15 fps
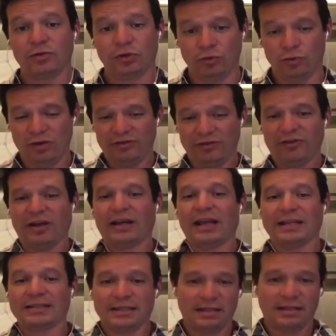You
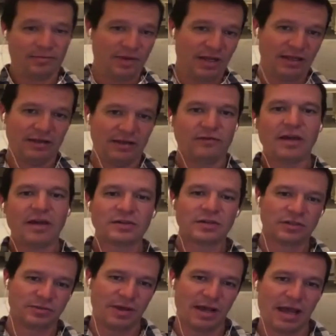refinance it and pay the
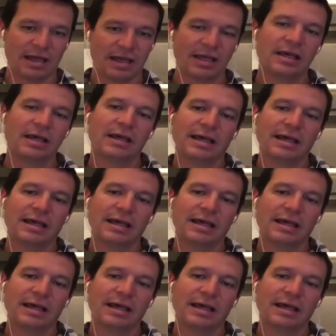investors back.